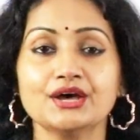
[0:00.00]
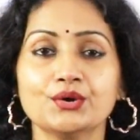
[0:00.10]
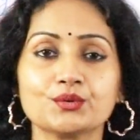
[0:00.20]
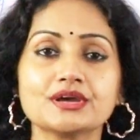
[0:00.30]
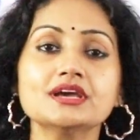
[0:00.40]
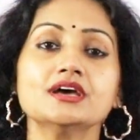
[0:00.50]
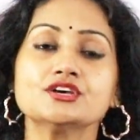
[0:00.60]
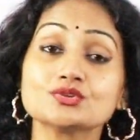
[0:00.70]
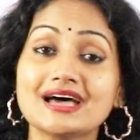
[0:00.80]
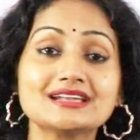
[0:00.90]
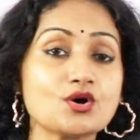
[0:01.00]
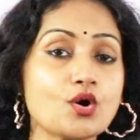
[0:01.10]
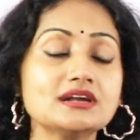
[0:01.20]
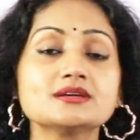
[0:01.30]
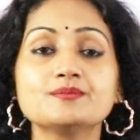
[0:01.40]
Okay, so that
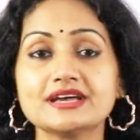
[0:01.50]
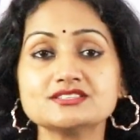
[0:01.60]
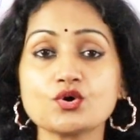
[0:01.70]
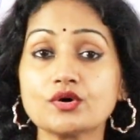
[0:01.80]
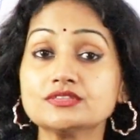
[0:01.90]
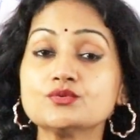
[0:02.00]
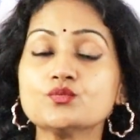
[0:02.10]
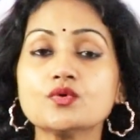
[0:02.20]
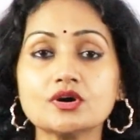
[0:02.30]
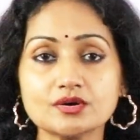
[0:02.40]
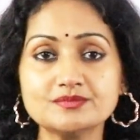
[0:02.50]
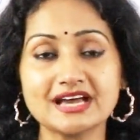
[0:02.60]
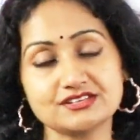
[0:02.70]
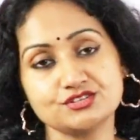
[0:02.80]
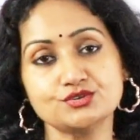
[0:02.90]
all depends on the verb
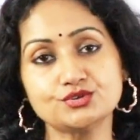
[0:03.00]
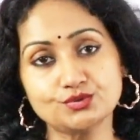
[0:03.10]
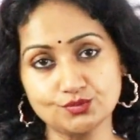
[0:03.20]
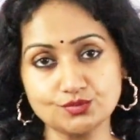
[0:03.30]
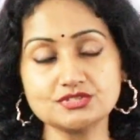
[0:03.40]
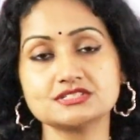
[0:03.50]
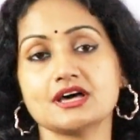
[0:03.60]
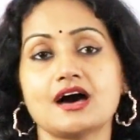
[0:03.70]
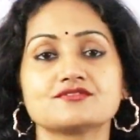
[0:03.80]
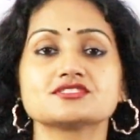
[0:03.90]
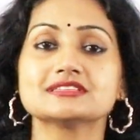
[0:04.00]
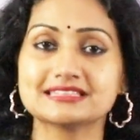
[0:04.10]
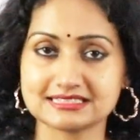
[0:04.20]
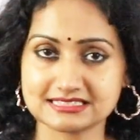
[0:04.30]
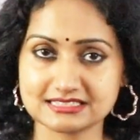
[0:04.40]
that you use after
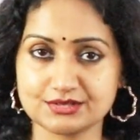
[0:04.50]
this.